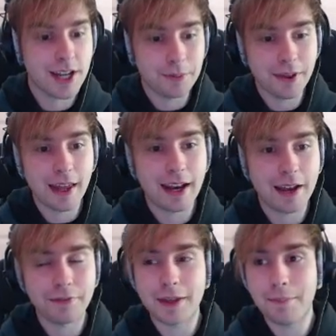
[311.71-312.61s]
yeah, we then
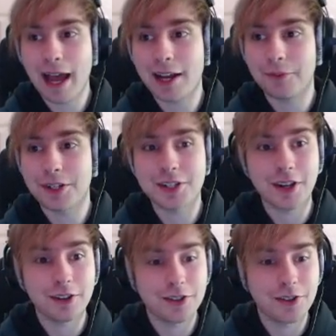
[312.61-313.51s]
have the pant, which is
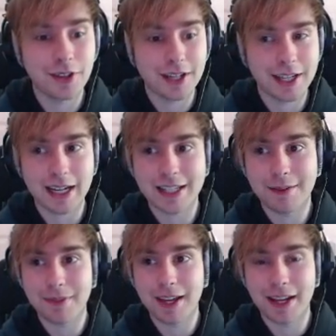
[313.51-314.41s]
going to do the exact
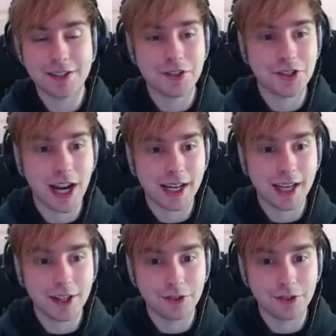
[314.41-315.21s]
same thing as the jacket.